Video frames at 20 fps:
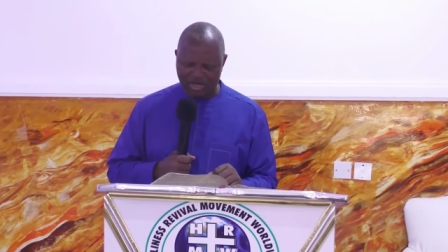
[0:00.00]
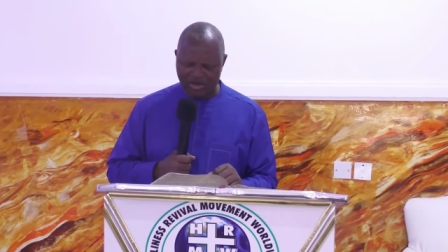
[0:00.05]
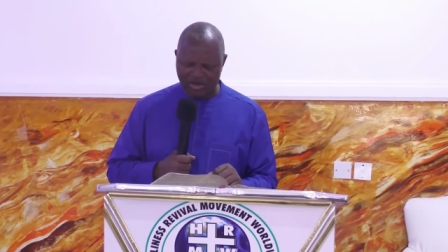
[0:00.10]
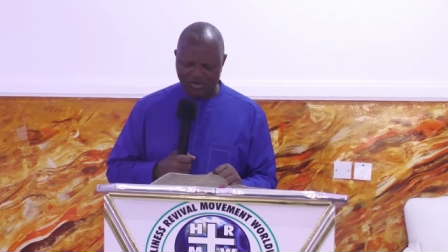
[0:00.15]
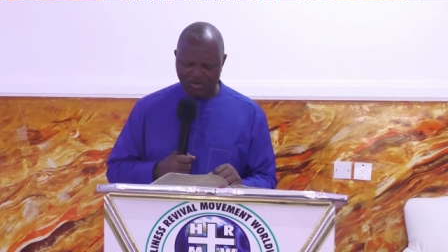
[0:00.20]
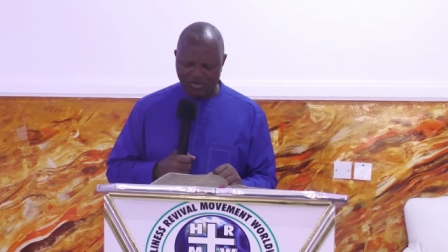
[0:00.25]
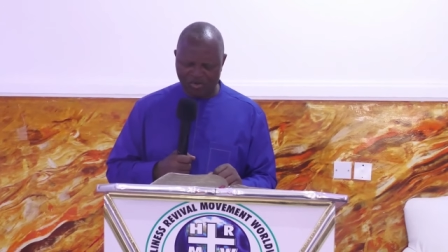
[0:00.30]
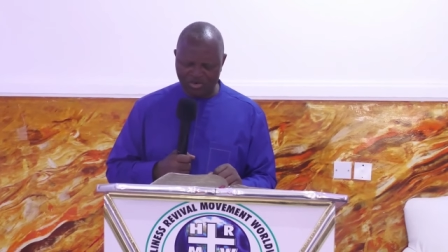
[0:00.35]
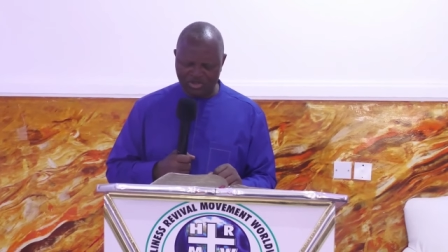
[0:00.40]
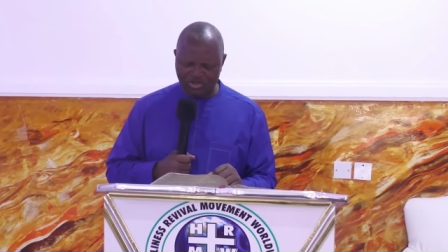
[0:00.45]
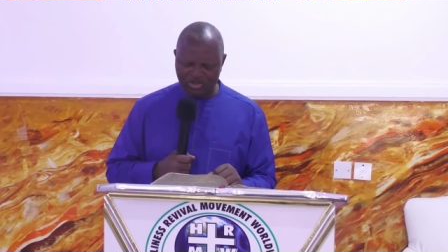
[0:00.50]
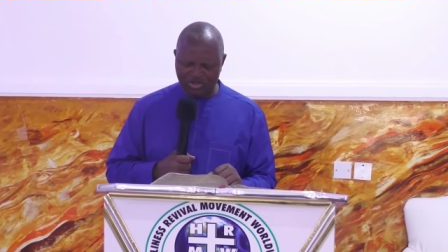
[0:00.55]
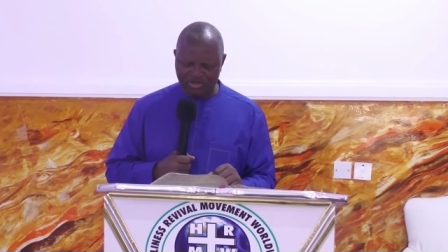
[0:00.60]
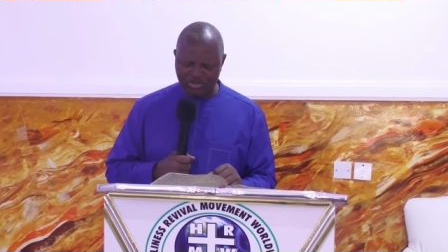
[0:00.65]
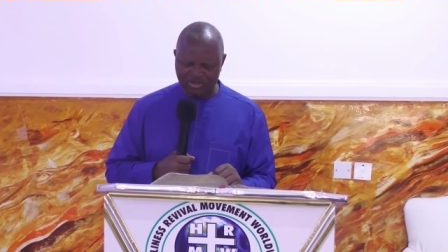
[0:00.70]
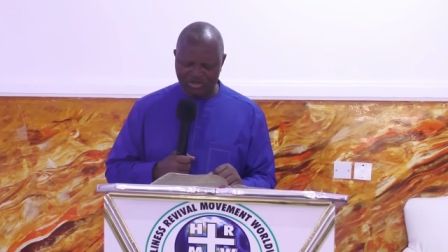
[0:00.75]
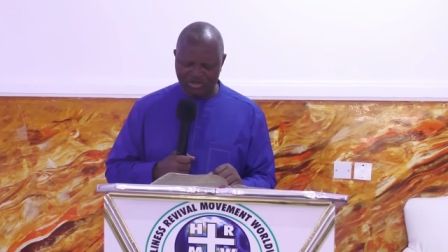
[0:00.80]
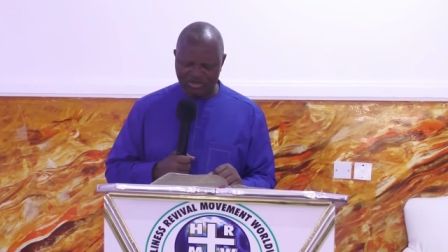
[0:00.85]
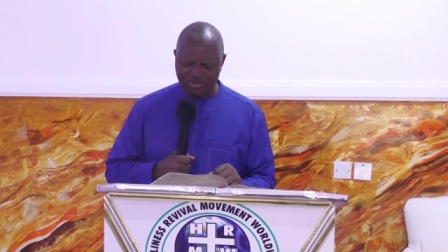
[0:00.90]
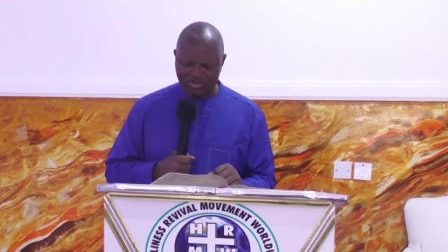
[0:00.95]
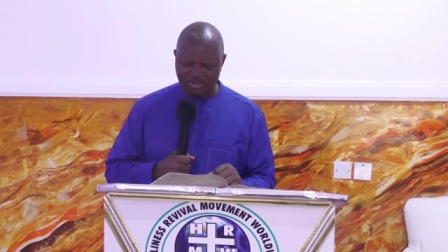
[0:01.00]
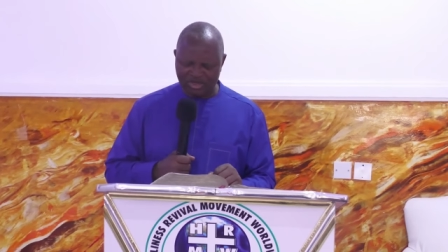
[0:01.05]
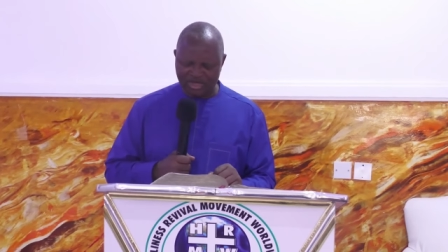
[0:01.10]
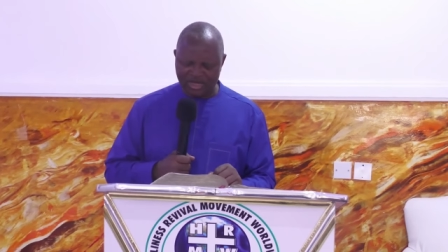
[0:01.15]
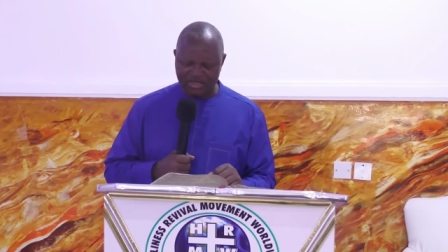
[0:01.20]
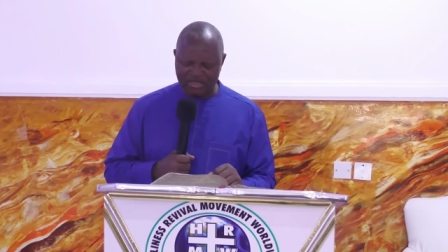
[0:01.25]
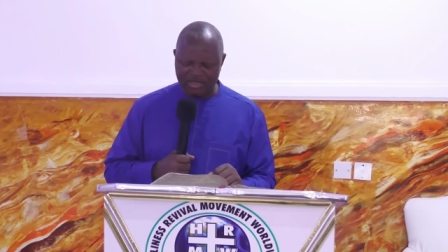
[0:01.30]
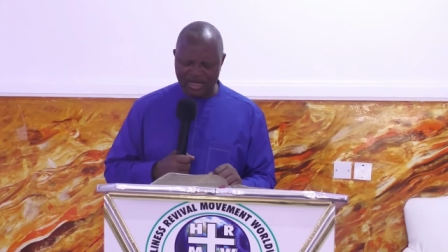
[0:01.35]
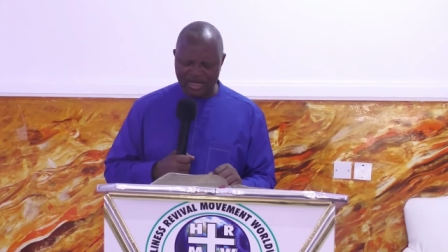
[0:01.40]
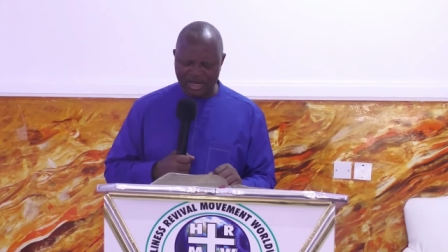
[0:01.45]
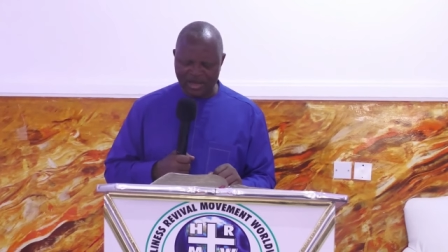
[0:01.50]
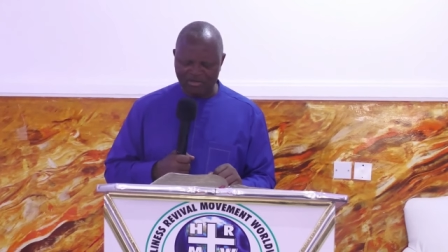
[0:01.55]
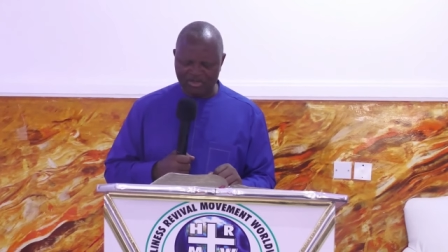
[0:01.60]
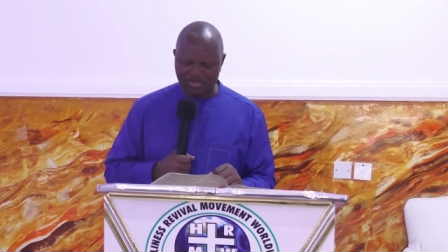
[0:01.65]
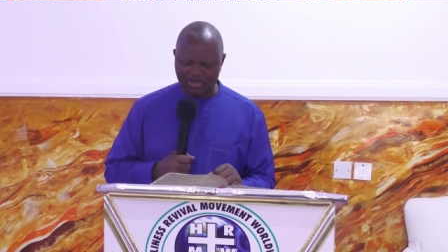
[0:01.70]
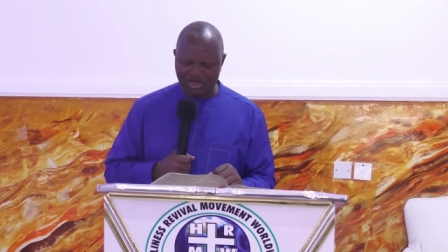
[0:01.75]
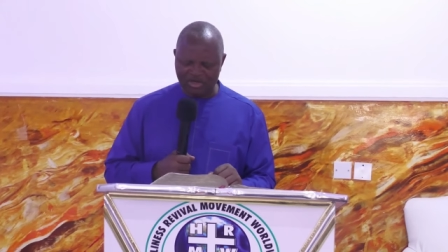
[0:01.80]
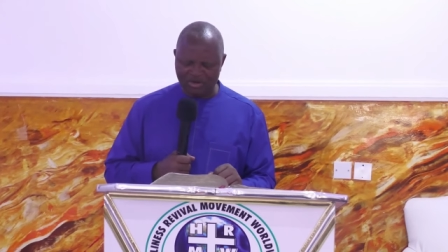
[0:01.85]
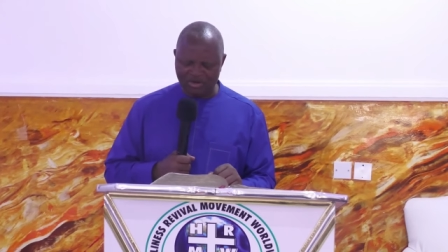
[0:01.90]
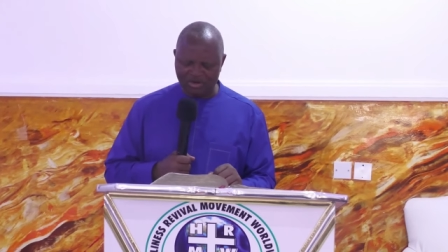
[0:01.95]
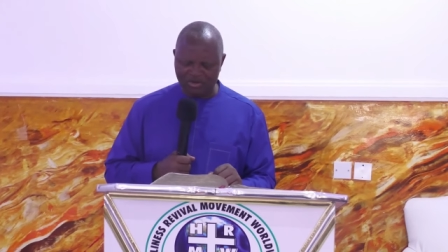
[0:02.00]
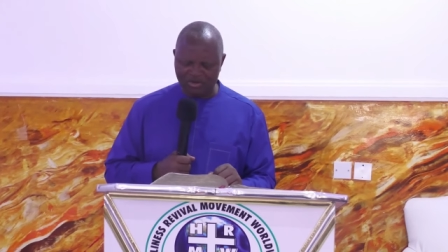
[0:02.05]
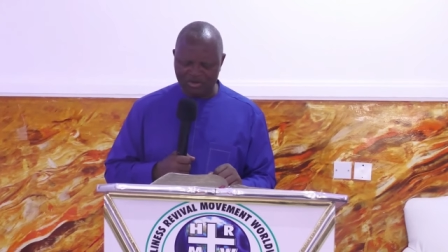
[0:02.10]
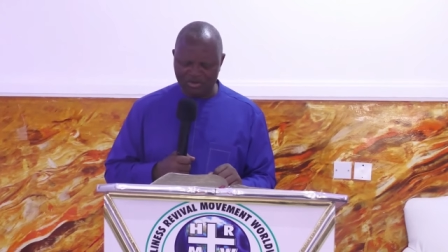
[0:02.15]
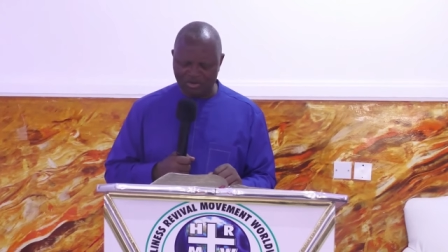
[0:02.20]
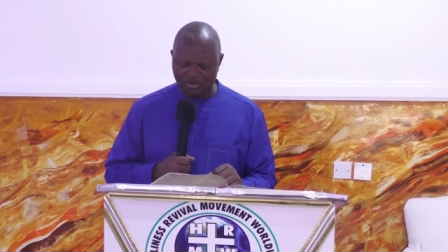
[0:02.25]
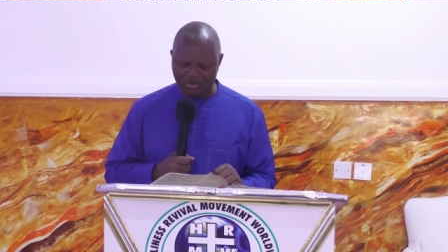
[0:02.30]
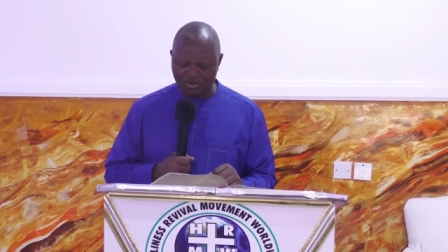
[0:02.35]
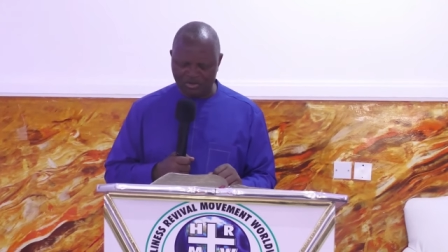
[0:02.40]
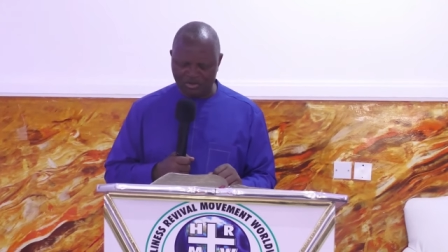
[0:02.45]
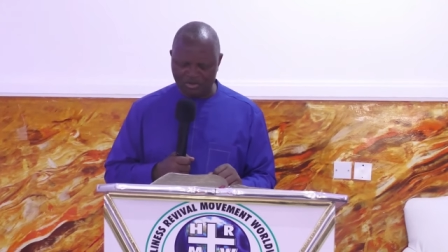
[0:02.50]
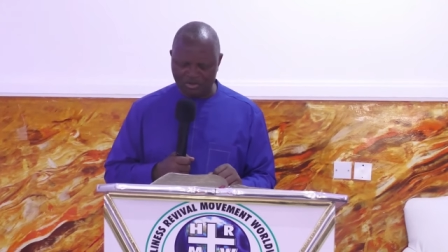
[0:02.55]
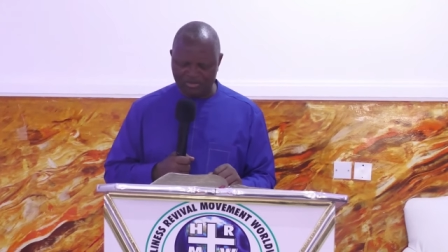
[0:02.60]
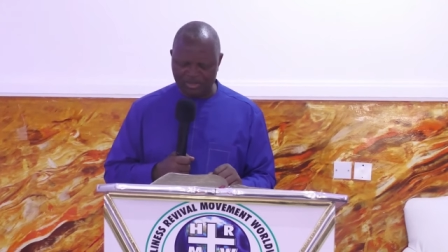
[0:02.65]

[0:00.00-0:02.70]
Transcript: which thou shalt not know, um,